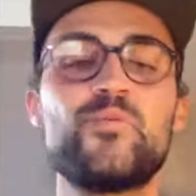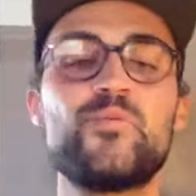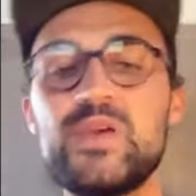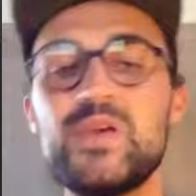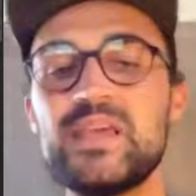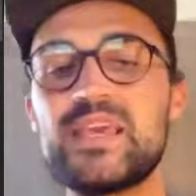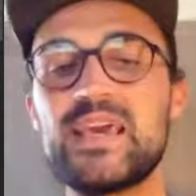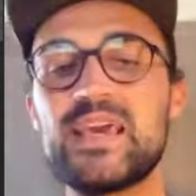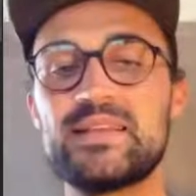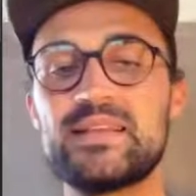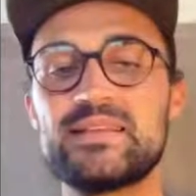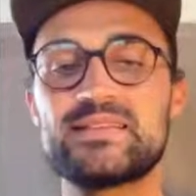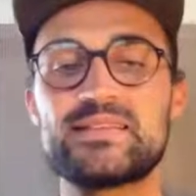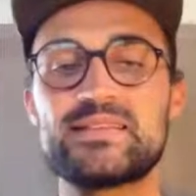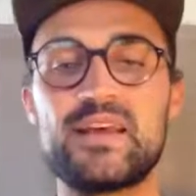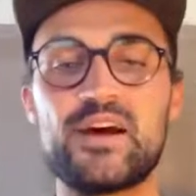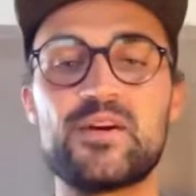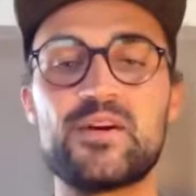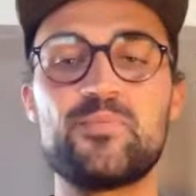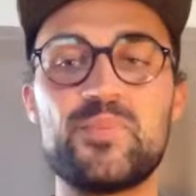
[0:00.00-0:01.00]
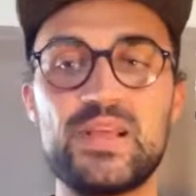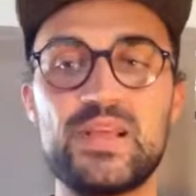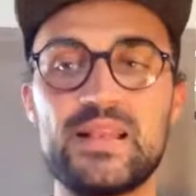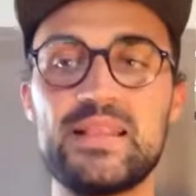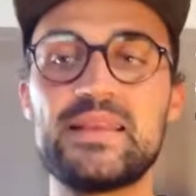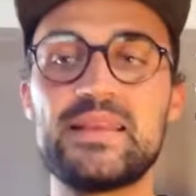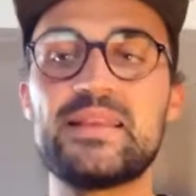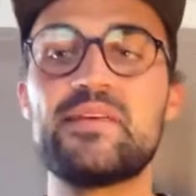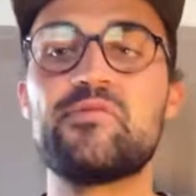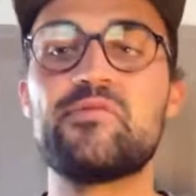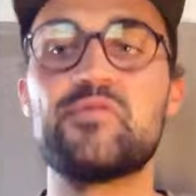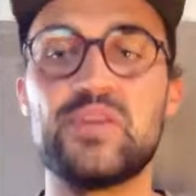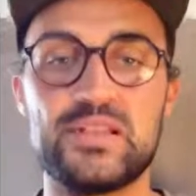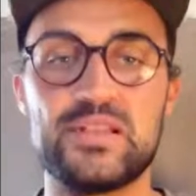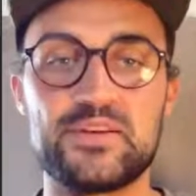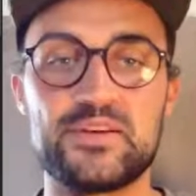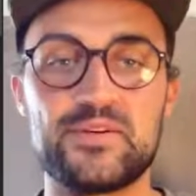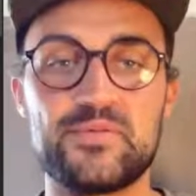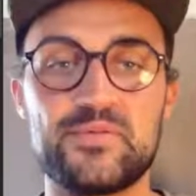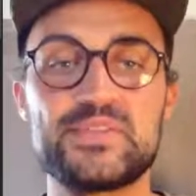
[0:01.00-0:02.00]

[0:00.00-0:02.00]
we can start building the filter.